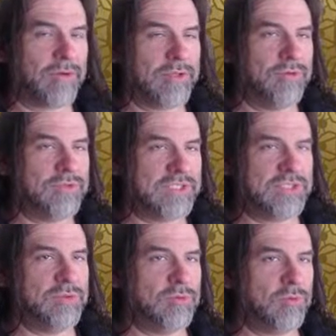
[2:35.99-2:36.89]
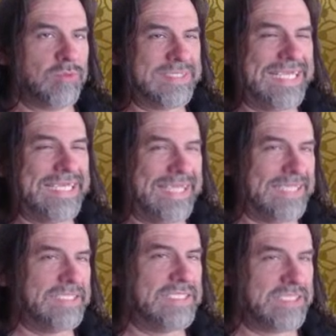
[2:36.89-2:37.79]
you to lean
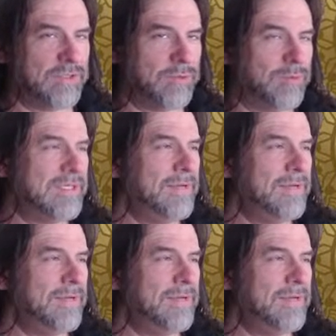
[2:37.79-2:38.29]
into